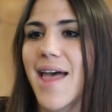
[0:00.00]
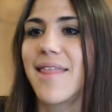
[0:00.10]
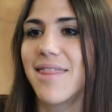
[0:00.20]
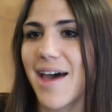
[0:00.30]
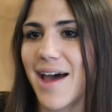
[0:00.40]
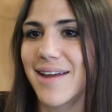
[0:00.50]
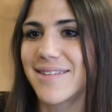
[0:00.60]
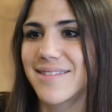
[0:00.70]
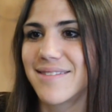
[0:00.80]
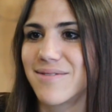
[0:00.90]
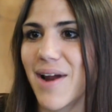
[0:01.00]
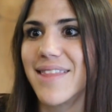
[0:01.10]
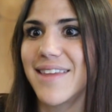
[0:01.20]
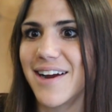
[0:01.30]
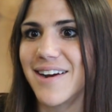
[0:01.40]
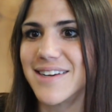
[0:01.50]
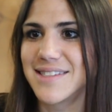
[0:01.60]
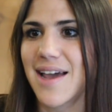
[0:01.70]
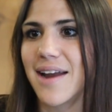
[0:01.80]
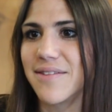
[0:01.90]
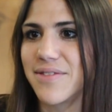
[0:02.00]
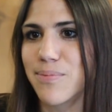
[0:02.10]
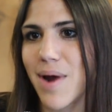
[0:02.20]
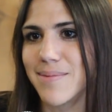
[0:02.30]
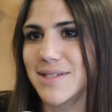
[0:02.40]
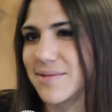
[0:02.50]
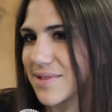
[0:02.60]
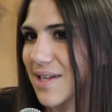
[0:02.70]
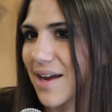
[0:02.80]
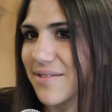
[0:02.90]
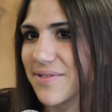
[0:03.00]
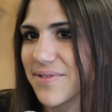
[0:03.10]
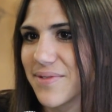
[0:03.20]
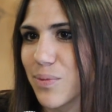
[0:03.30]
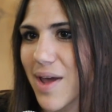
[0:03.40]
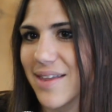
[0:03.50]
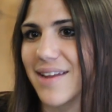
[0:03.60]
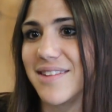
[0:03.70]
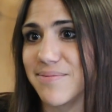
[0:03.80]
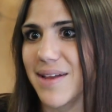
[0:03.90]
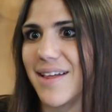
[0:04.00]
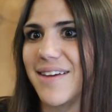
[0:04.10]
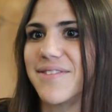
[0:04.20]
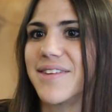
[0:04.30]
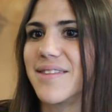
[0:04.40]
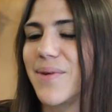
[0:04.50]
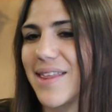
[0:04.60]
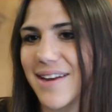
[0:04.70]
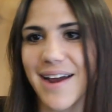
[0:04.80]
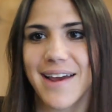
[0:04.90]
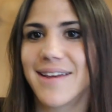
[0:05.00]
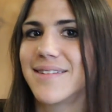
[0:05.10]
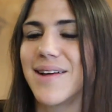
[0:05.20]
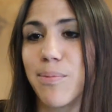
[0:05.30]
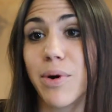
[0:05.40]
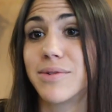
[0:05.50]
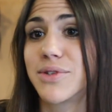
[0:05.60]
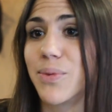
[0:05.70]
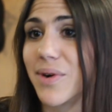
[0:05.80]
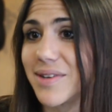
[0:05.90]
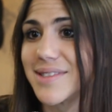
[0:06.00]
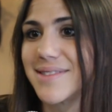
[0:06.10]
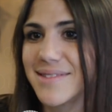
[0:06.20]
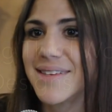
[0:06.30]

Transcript: and that right there is kind of the premise of a lot of the way that I live my life and the way that I approach the world.